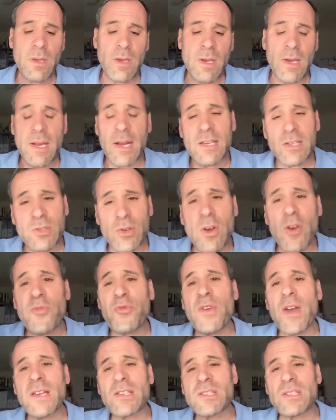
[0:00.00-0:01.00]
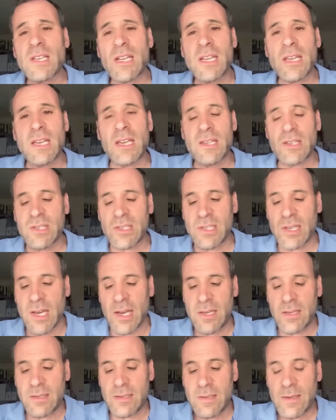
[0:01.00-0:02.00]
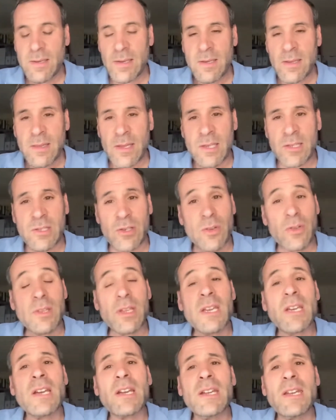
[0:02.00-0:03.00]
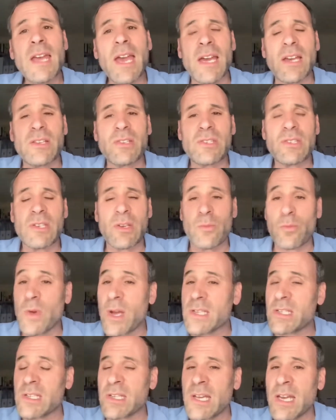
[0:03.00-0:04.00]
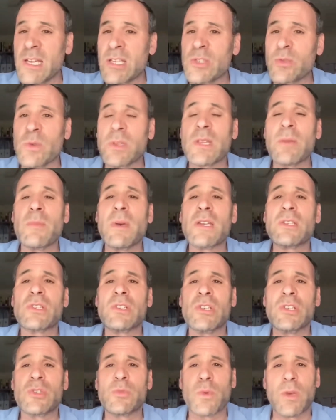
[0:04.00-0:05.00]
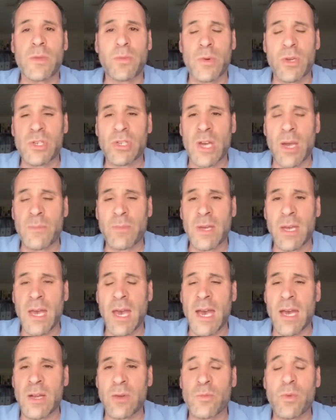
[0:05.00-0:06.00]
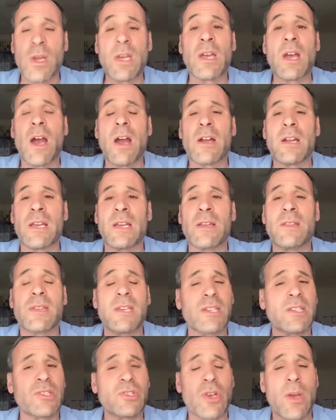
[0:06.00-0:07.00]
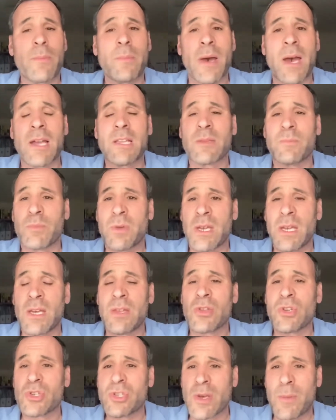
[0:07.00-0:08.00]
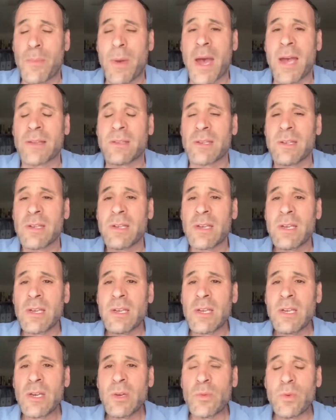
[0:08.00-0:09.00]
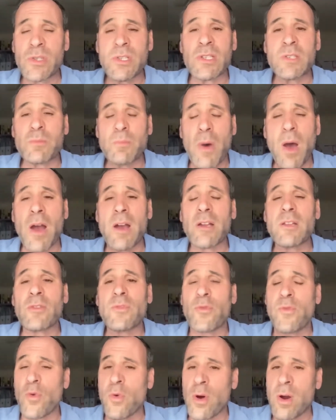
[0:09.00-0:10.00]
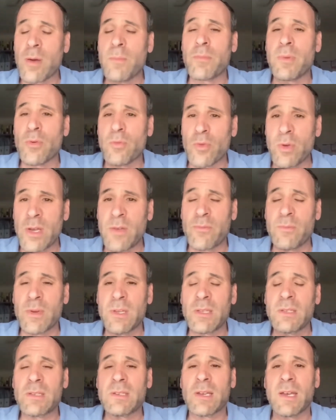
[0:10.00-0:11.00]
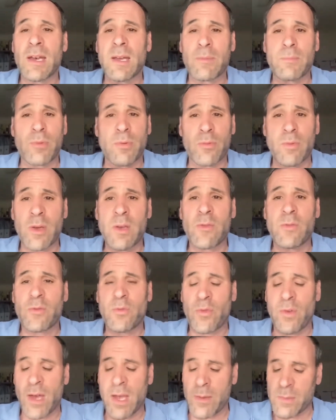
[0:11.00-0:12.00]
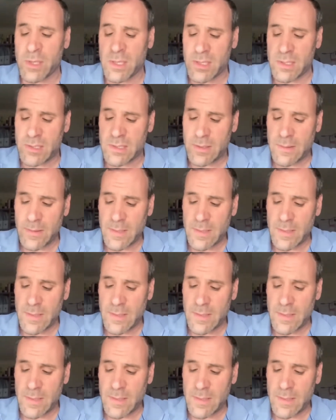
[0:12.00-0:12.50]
And I saw a fascinating insight that certainly connects and resonates with the message with which I began regarding this Shabbat being the Shabbat which is marked for bereavement and bereaved families.